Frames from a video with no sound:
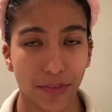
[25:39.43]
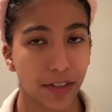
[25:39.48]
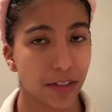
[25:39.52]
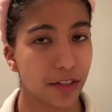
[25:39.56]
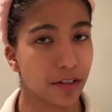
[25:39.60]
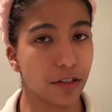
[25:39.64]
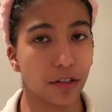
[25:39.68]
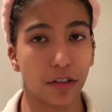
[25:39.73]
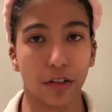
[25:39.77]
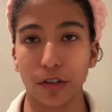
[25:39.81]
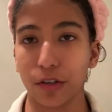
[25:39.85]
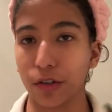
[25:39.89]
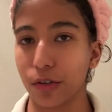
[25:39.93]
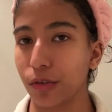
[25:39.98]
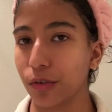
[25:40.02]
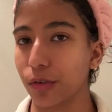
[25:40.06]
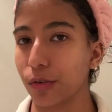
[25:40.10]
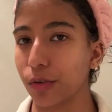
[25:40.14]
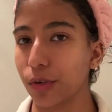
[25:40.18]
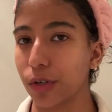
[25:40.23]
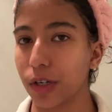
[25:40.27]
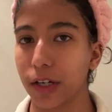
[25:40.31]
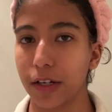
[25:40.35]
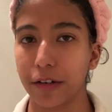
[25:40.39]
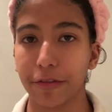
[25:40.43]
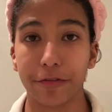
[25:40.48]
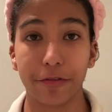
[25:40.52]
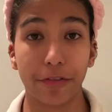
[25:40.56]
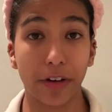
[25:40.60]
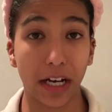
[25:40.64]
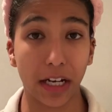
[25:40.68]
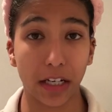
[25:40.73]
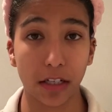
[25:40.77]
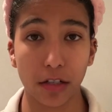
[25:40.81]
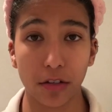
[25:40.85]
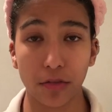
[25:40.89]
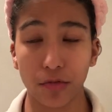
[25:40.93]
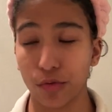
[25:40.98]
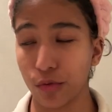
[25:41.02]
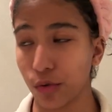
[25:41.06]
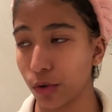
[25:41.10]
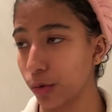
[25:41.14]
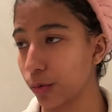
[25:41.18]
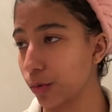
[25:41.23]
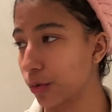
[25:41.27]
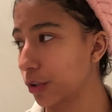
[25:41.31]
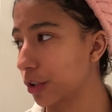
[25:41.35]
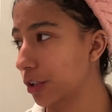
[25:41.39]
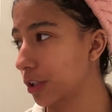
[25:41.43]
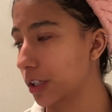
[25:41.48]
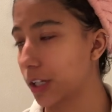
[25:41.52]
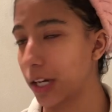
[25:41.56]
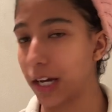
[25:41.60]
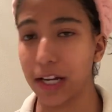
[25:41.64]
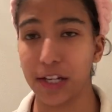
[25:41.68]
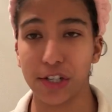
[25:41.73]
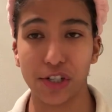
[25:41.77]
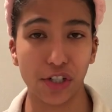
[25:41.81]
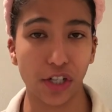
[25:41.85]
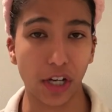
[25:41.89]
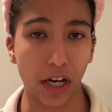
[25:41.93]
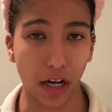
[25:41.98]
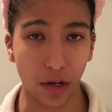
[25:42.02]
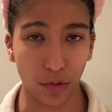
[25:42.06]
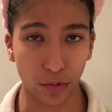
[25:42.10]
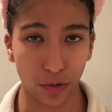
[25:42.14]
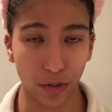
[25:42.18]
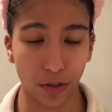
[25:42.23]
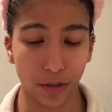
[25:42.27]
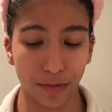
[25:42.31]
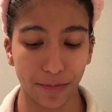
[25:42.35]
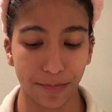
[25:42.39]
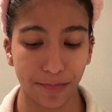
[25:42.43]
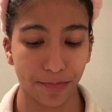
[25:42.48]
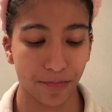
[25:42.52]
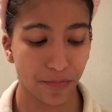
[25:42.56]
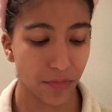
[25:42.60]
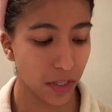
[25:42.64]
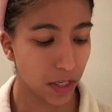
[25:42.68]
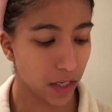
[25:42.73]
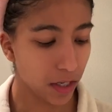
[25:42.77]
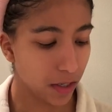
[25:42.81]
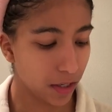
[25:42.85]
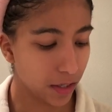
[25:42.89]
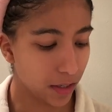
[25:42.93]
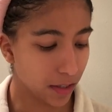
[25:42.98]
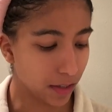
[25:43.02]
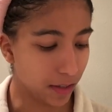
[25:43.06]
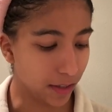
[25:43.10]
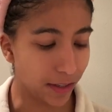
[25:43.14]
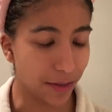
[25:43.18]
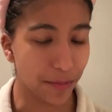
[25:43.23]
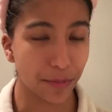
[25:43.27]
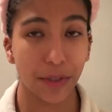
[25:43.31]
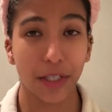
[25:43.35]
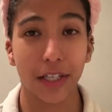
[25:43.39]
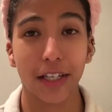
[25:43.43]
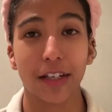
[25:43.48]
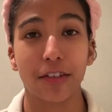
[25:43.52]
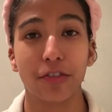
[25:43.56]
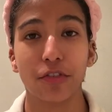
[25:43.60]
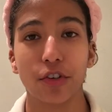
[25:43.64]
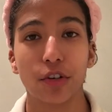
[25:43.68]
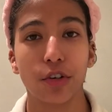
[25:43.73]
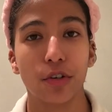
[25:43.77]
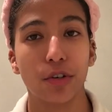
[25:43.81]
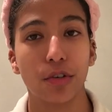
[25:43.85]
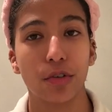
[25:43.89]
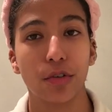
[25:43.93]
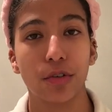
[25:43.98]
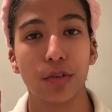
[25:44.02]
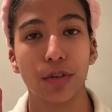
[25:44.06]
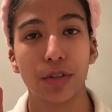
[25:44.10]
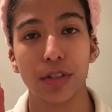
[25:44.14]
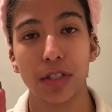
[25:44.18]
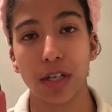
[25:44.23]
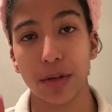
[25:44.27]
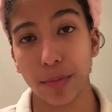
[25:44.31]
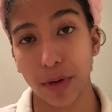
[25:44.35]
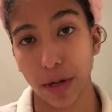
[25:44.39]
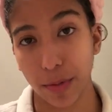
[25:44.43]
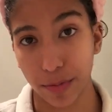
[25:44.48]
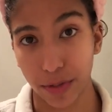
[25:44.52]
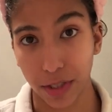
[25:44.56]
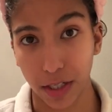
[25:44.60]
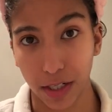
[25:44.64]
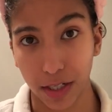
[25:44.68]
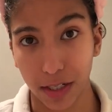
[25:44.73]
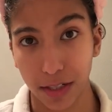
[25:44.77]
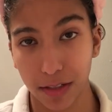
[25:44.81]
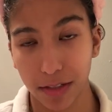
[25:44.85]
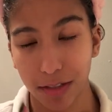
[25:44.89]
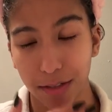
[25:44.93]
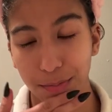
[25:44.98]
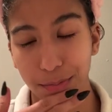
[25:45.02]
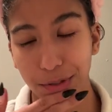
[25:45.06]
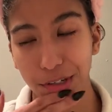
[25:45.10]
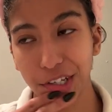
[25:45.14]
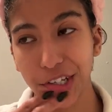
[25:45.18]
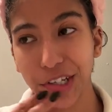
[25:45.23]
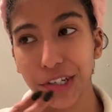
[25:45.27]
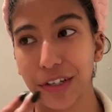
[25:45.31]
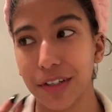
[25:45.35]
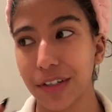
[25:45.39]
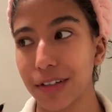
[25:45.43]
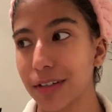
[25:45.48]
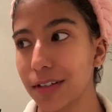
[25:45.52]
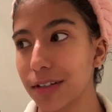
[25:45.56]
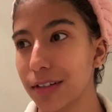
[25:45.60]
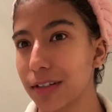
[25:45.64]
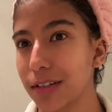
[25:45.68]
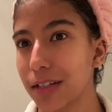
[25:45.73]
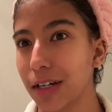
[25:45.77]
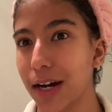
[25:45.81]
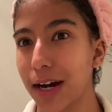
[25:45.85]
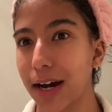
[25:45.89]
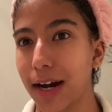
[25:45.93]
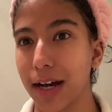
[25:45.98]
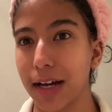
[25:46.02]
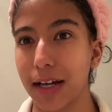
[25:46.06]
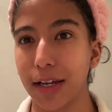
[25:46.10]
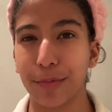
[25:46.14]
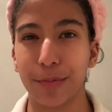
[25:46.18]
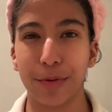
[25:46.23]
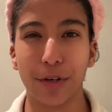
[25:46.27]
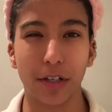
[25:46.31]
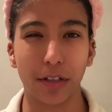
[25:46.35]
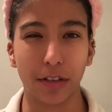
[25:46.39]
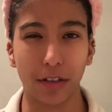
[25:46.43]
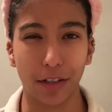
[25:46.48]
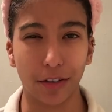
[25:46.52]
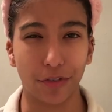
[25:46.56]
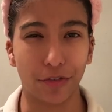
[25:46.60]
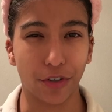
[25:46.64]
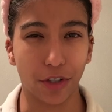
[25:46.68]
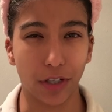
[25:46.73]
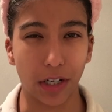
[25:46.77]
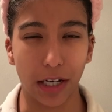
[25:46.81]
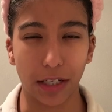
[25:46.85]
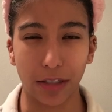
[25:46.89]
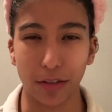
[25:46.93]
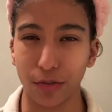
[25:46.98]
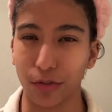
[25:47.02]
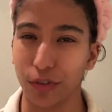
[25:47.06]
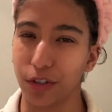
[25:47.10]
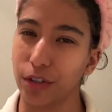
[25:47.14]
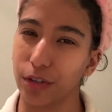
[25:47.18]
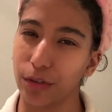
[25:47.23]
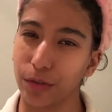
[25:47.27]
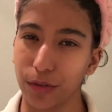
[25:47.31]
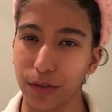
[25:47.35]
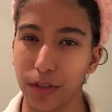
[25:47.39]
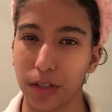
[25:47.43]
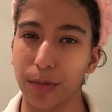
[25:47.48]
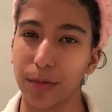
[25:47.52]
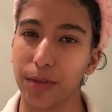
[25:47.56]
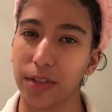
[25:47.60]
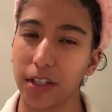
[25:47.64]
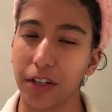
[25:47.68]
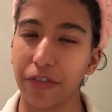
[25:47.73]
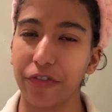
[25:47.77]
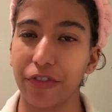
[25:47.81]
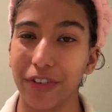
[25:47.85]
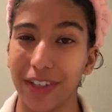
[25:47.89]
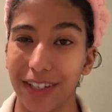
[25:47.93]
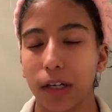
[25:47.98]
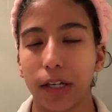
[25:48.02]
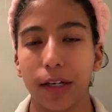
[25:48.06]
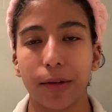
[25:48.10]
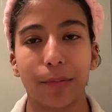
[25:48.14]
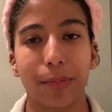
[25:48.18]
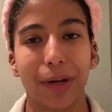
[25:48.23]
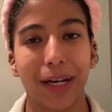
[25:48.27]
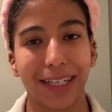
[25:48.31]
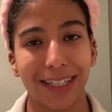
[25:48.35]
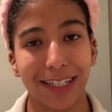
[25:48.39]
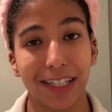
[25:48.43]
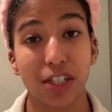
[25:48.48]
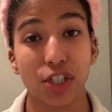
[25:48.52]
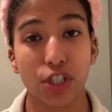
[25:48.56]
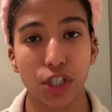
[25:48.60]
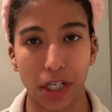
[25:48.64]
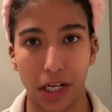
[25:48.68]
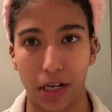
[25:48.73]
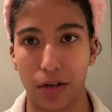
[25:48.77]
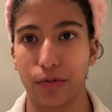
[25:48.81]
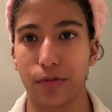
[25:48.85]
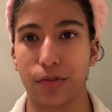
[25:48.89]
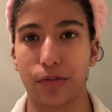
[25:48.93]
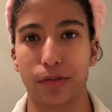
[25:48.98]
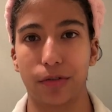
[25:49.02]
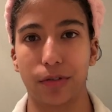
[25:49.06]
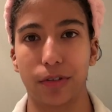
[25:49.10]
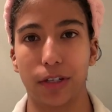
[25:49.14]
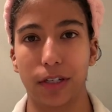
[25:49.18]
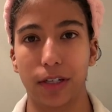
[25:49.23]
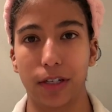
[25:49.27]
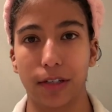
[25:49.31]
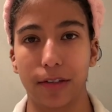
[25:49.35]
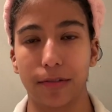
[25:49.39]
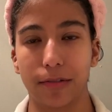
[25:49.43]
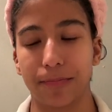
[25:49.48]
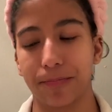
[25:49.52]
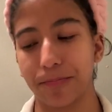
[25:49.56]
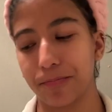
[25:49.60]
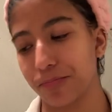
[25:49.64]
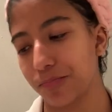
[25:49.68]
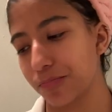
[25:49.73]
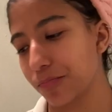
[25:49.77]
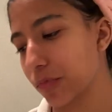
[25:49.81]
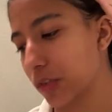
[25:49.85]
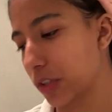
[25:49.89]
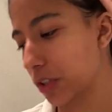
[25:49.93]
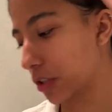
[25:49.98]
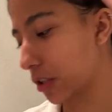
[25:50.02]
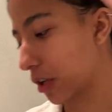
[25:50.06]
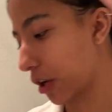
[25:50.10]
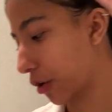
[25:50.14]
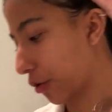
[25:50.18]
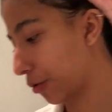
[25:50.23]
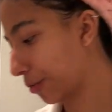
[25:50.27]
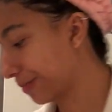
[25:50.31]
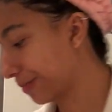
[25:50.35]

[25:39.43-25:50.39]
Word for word: so fast forward, I showered let me give you some updates because I apparently forgot to include some stuff in my in-shower routine. So,